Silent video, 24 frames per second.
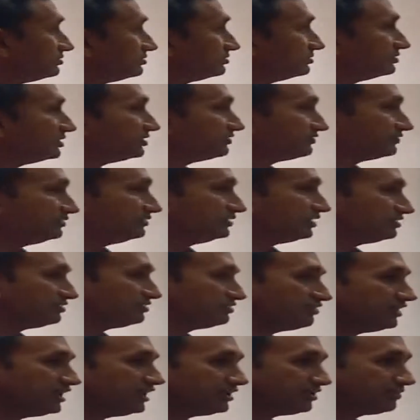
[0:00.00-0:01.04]
the
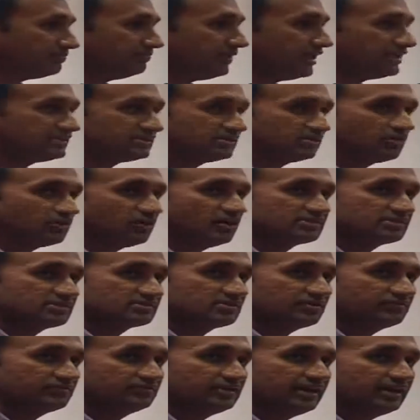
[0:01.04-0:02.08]
three major causes
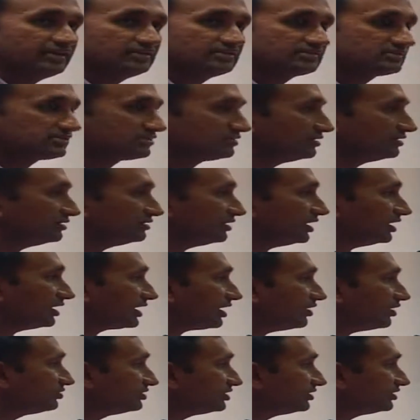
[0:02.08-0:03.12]
of deaths accounted